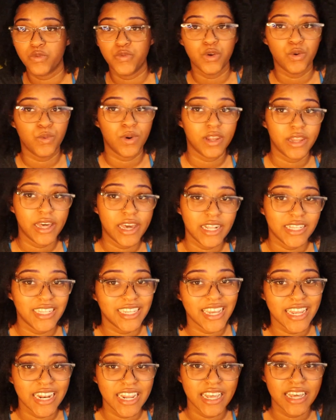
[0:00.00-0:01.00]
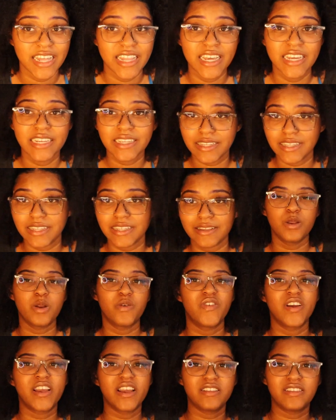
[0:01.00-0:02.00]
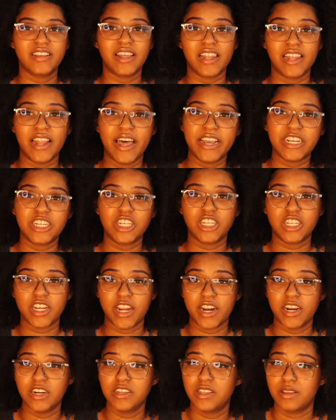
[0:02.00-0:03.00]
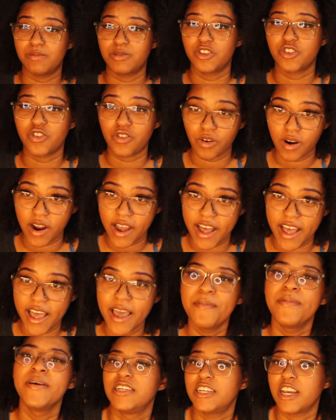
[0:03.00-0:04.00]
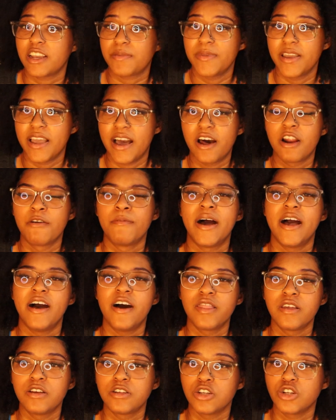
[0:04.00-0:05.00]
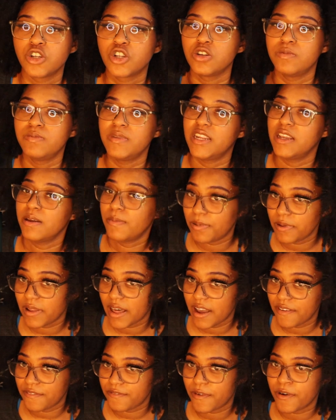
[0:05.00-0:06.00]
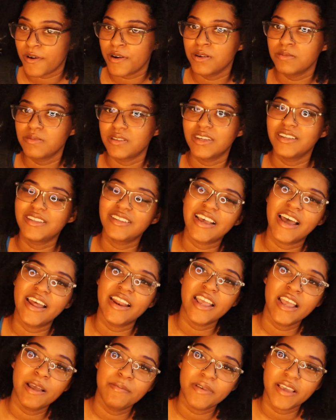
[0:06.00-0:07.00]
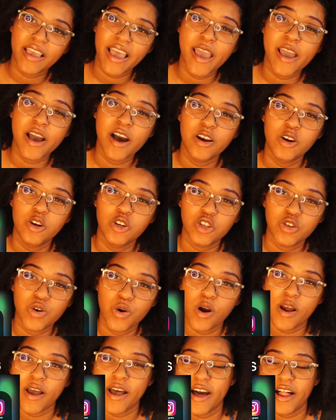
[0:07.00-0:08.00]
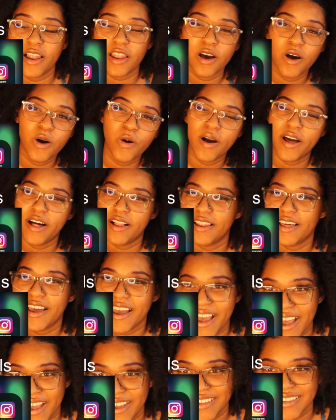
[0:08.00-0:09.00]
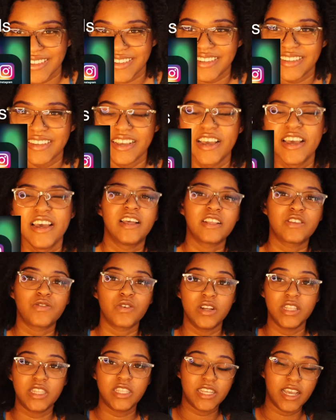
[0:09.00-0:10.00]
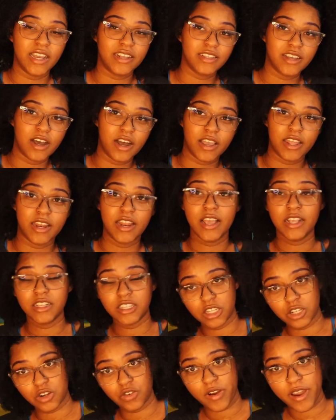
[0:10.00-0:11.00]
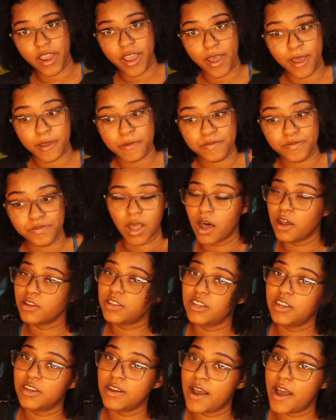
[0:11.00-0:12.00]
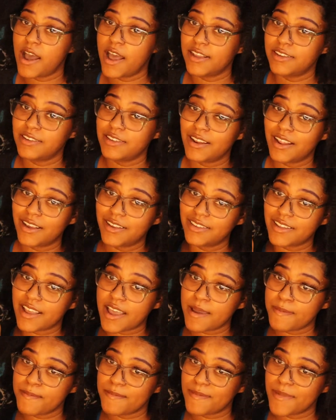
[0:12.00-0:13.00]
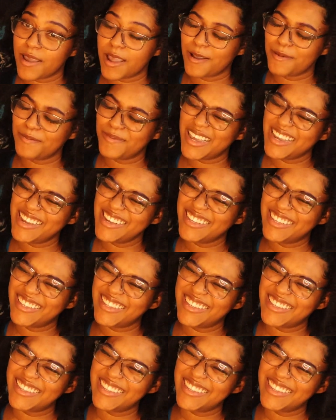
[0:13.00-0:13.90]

if you related to any of this, don't forget to like, share, and subscribe. Check me out on my other social media platforms. It's at MK underscore LOLS. That's what TikTok and Instagram. I'll see you guys next time. Peace.